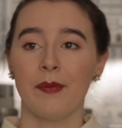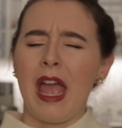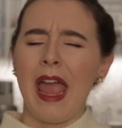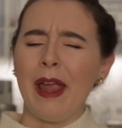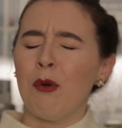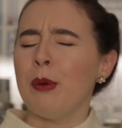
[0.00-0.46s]

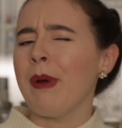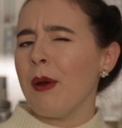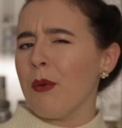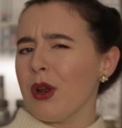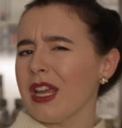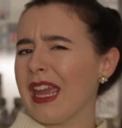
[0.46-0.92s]
hey, we
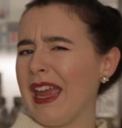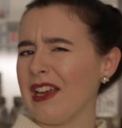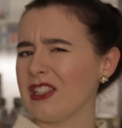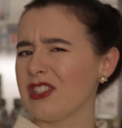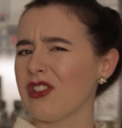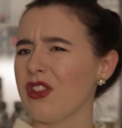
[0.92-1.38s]
might want to
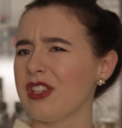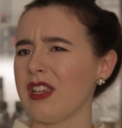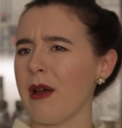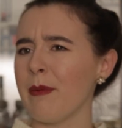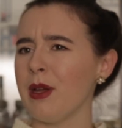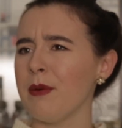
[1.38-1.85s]
cancel the
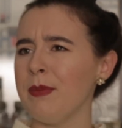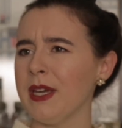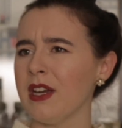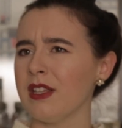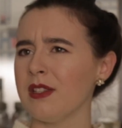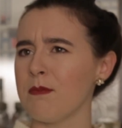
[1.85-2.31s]
summit
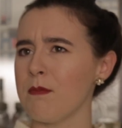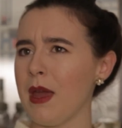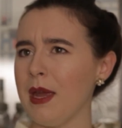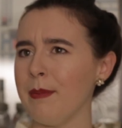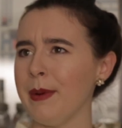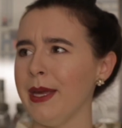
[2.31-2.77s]
because
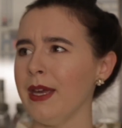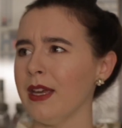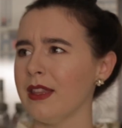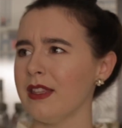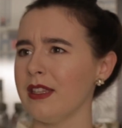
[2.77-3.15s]
maybe